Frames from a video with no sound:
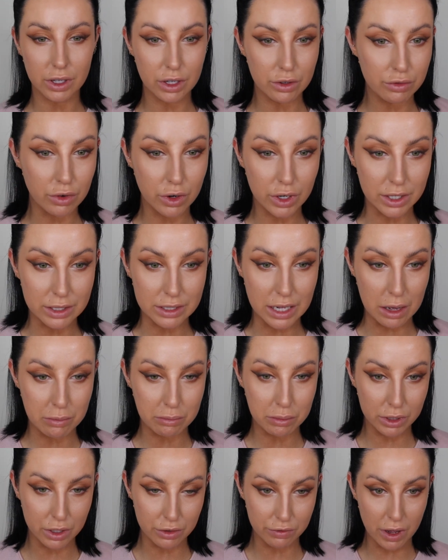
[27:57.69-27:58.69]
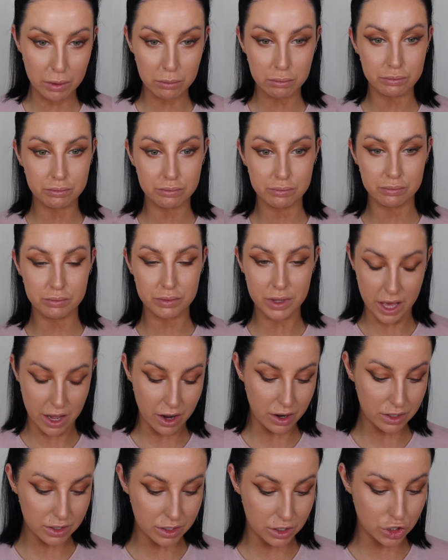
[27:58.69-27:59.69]
Like, for example, if I'm
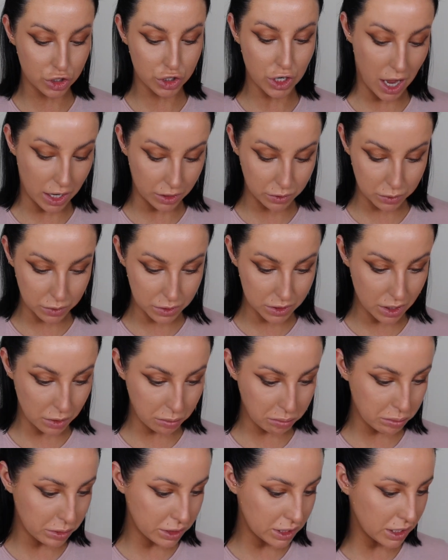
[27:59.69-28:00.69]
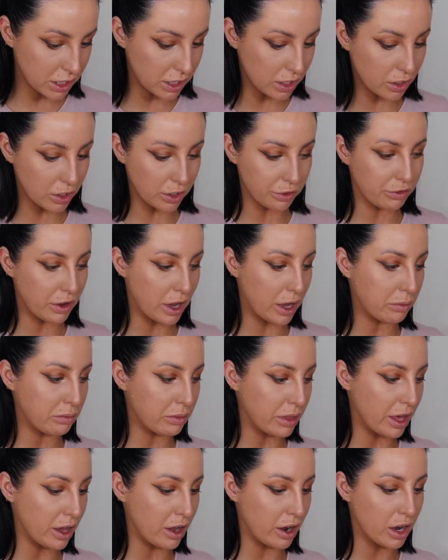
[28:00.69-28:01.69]
there to shadow somebody or if
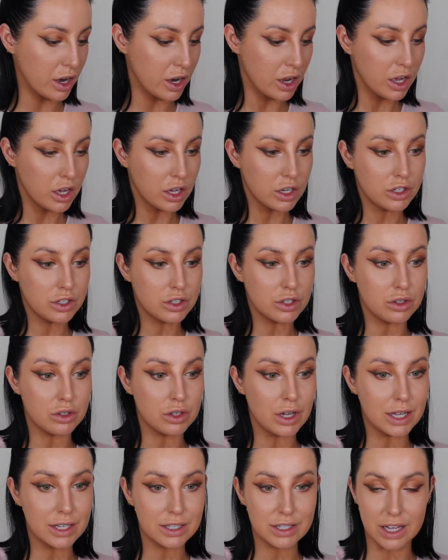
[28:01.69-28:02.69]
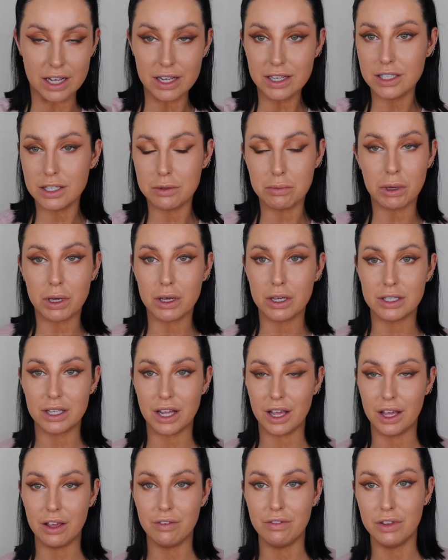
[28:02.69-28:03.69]
I'm there to assist, because
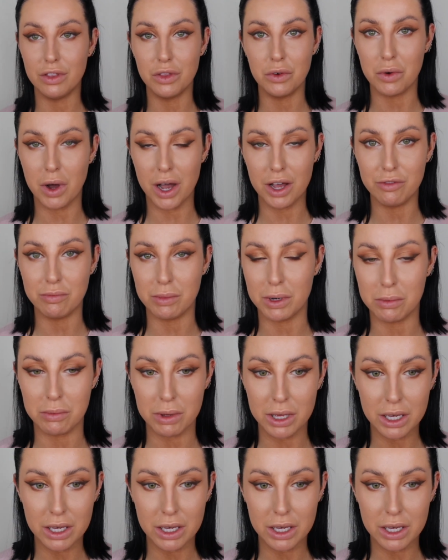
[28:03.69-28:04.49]
even though I've been a